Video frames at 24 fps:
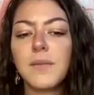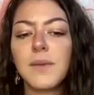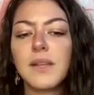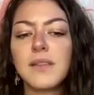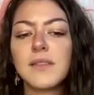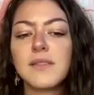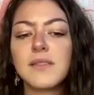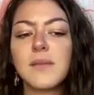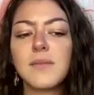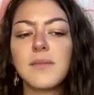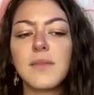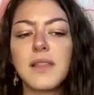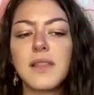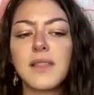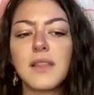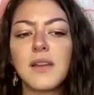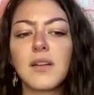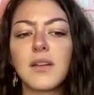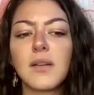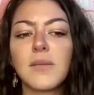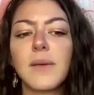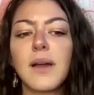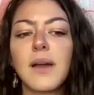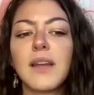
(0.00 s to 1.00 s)
it's something
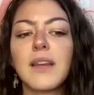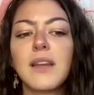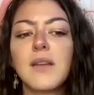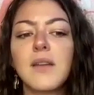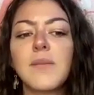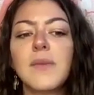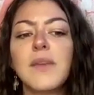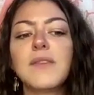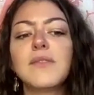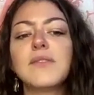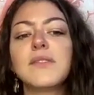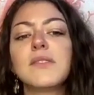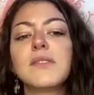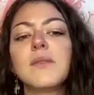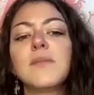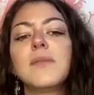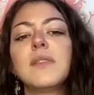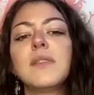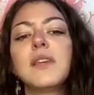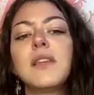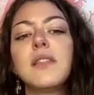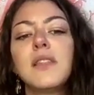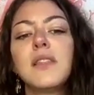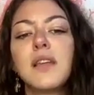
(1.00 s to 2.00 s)
that reminded me of
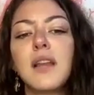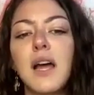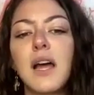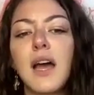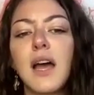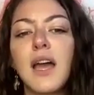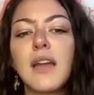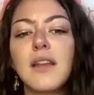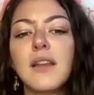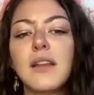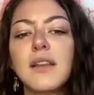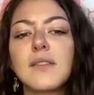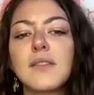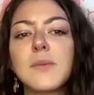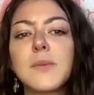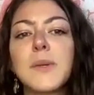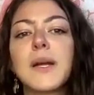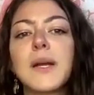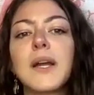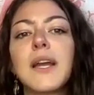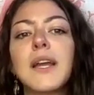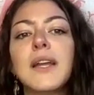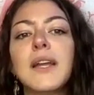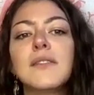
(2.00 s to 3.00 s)
something that I had
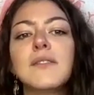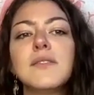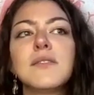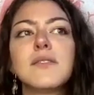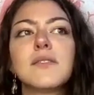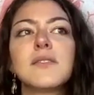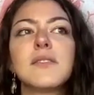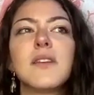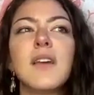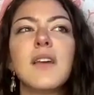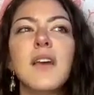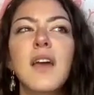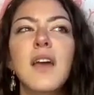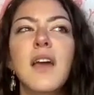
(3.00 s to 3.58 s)
experienced.